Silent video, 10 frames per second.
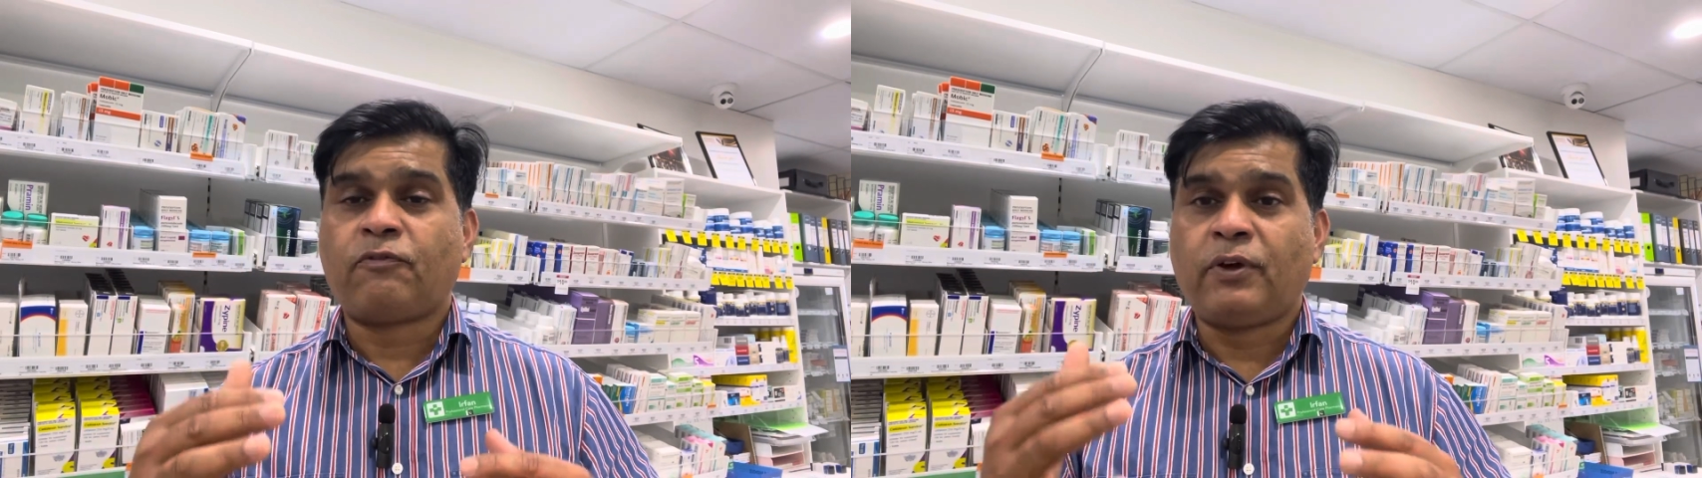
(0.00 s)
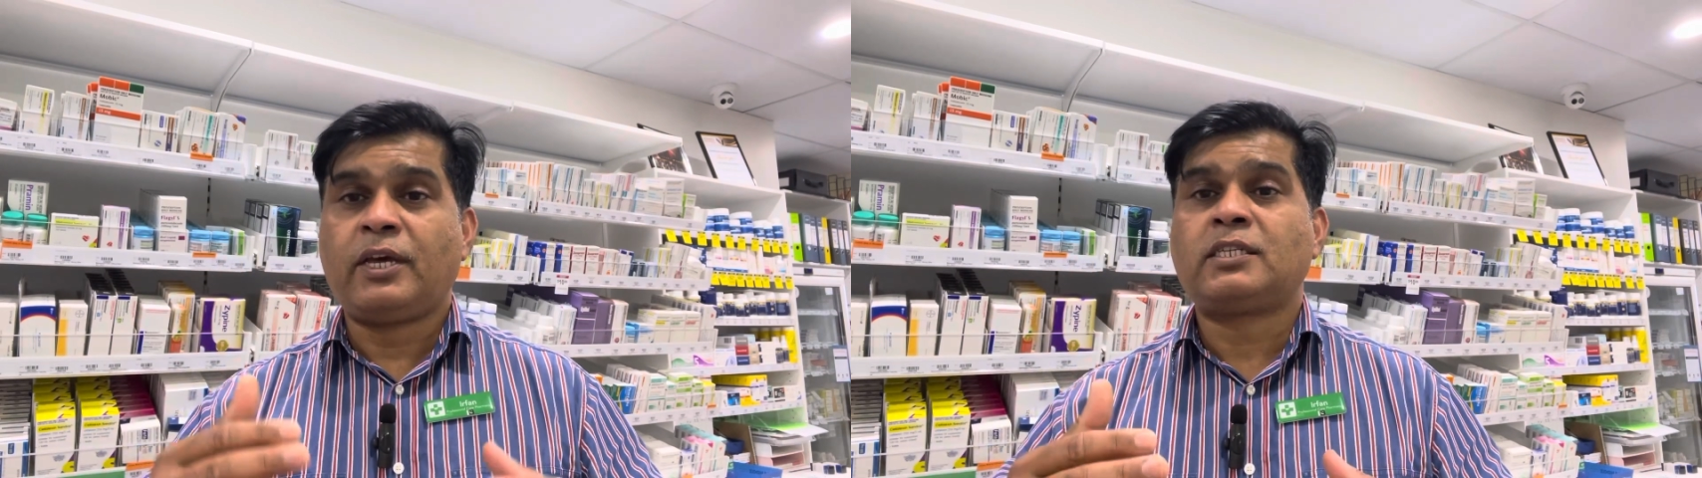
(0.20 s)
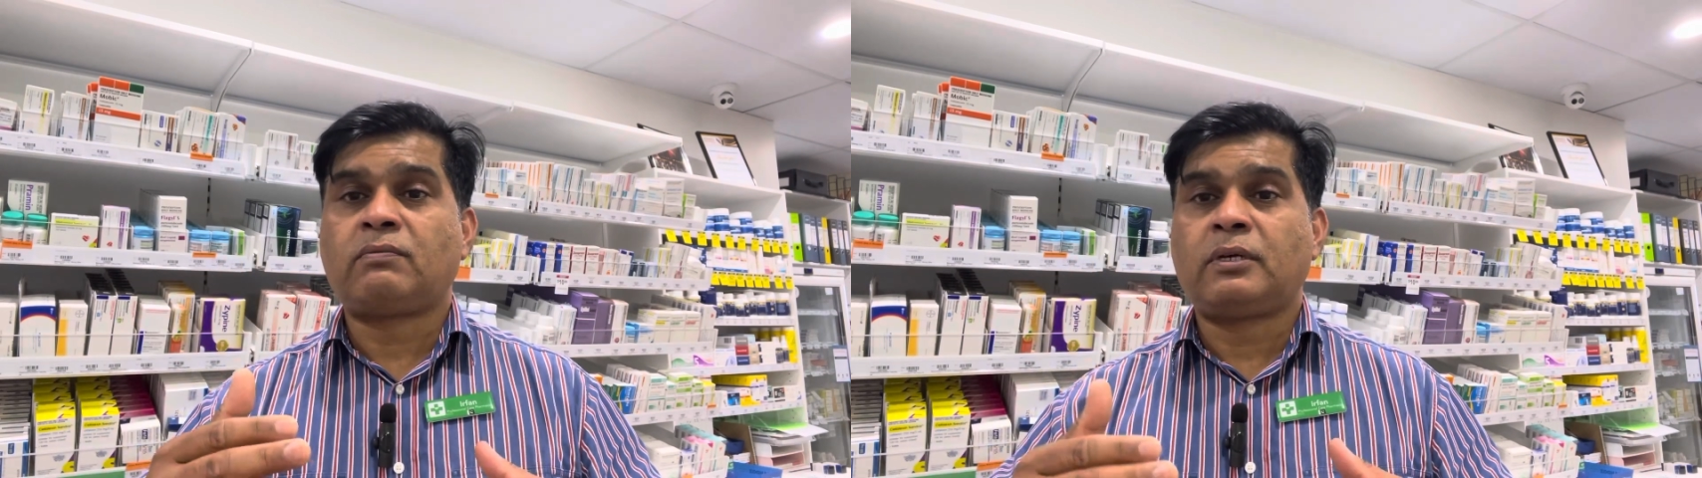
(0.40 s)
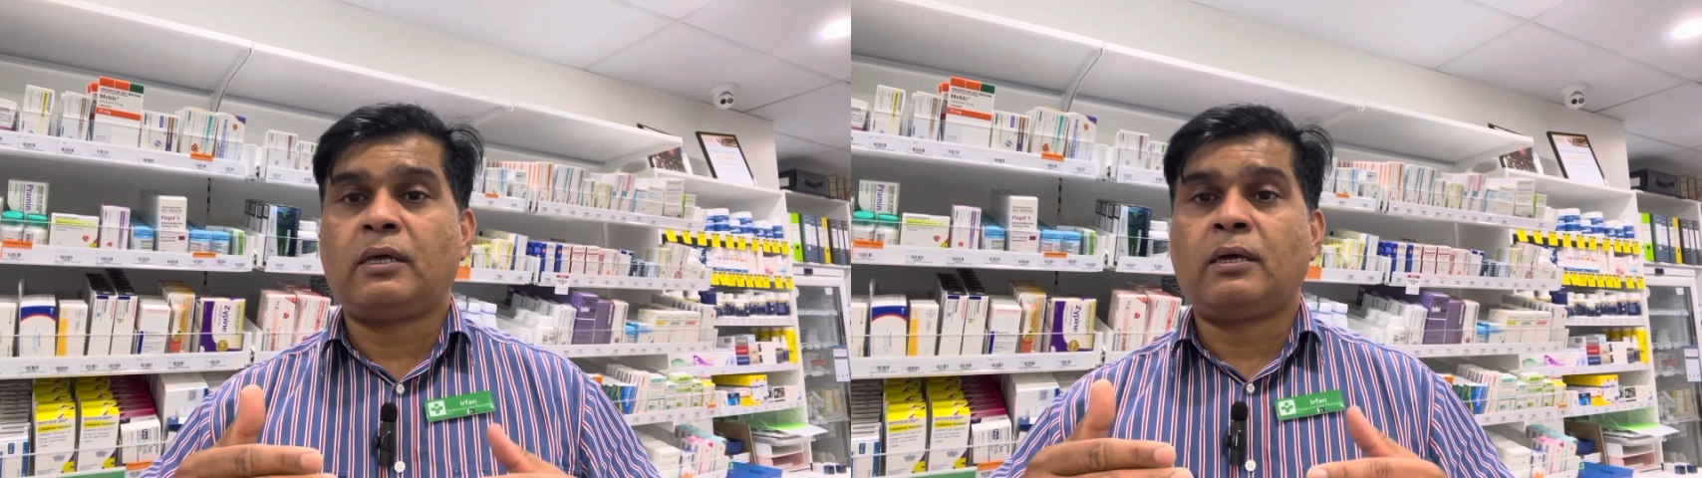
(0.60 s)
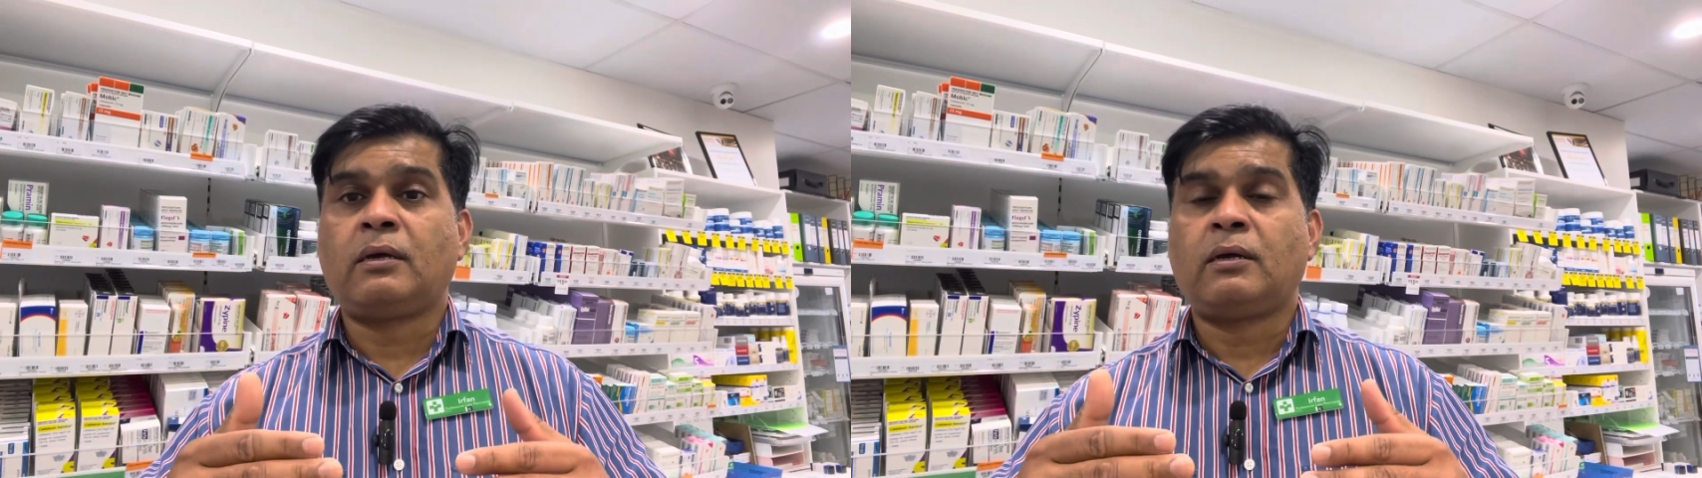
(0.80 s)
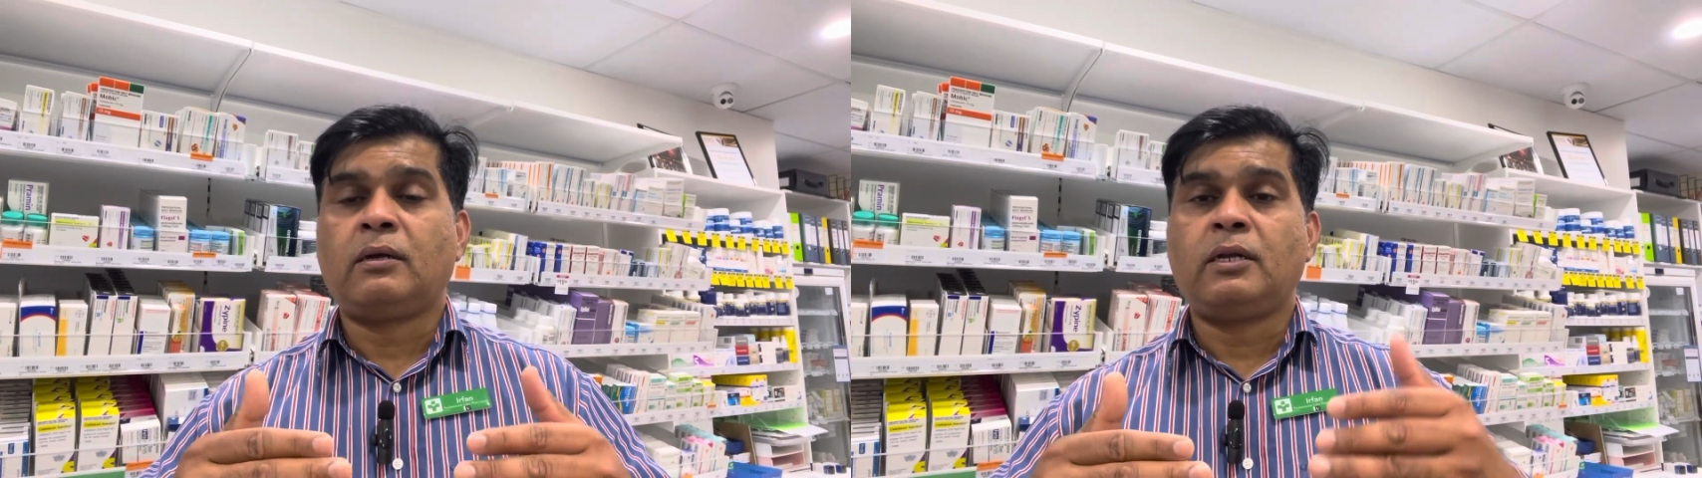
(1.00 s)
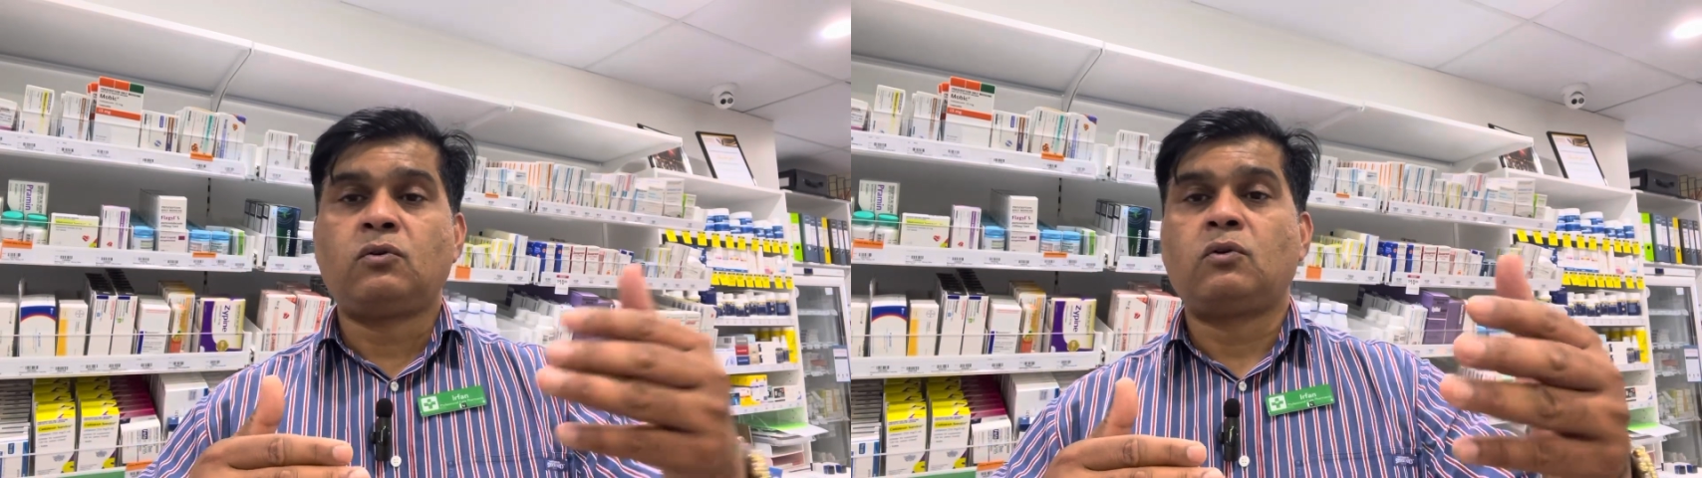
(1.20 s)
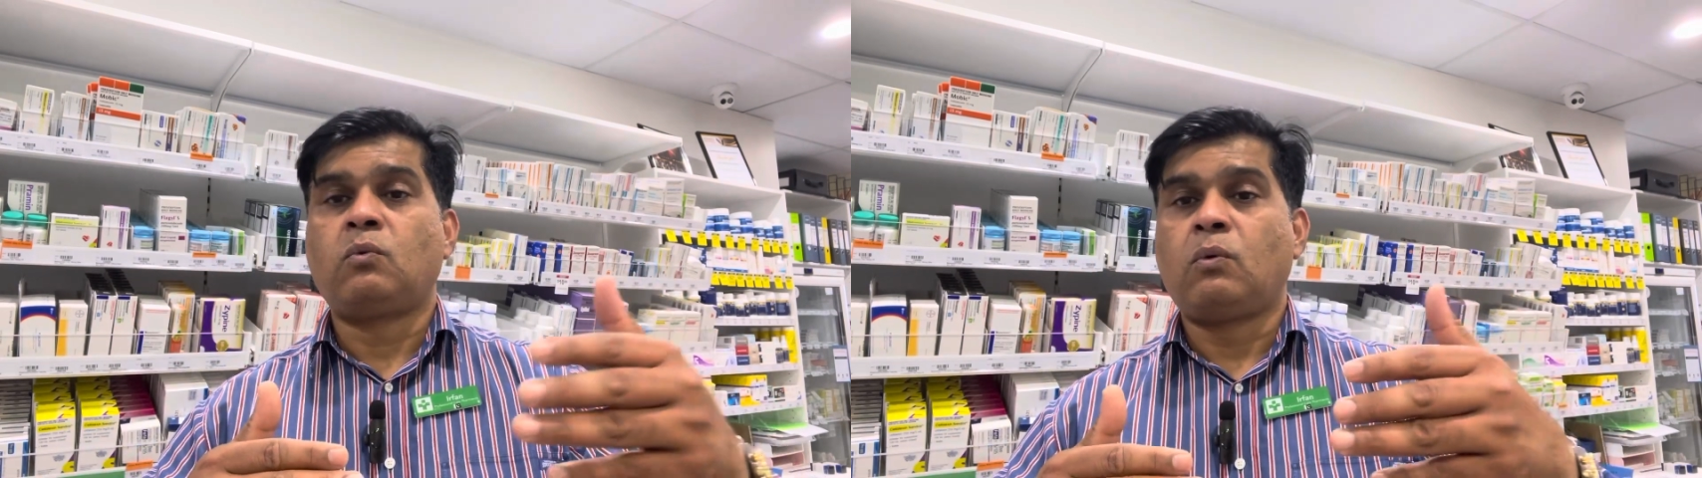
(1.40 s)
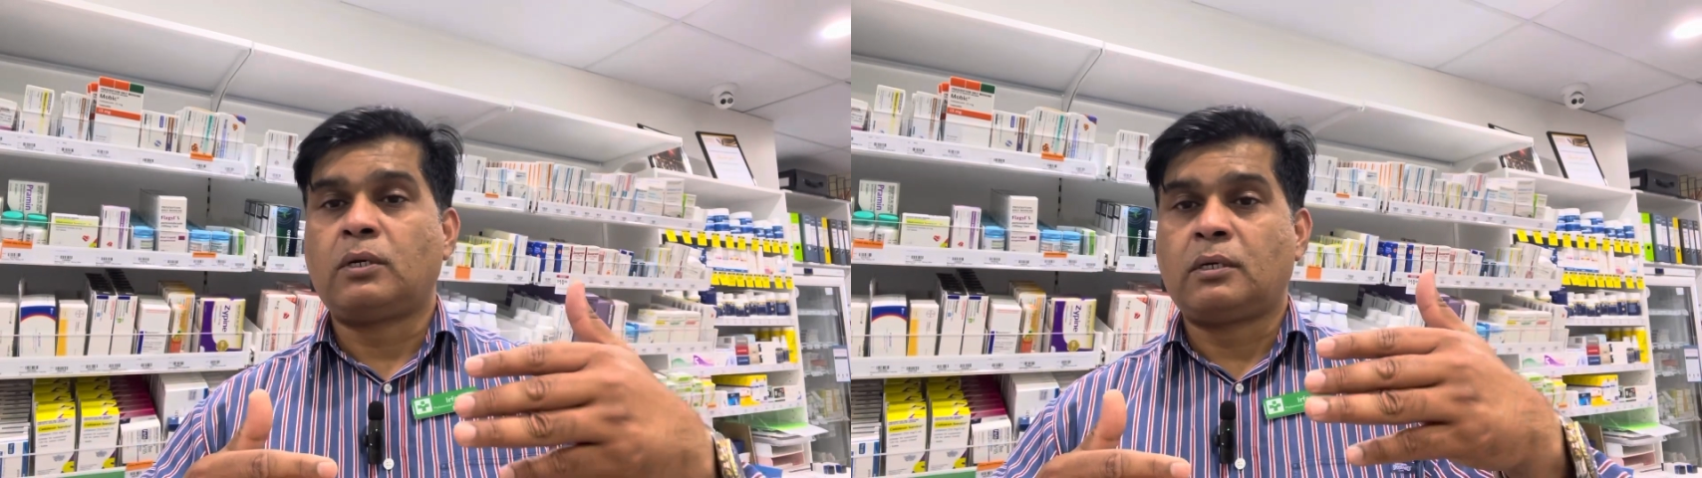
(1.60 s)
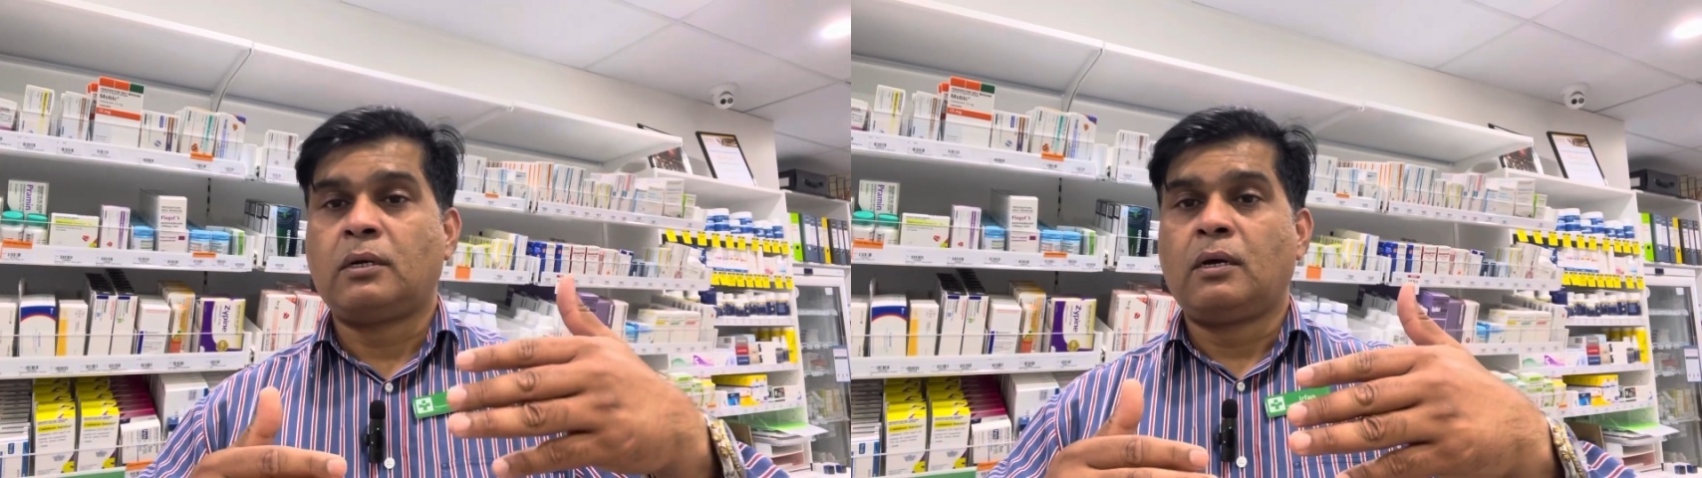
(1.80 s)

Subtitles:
phase where they need to know what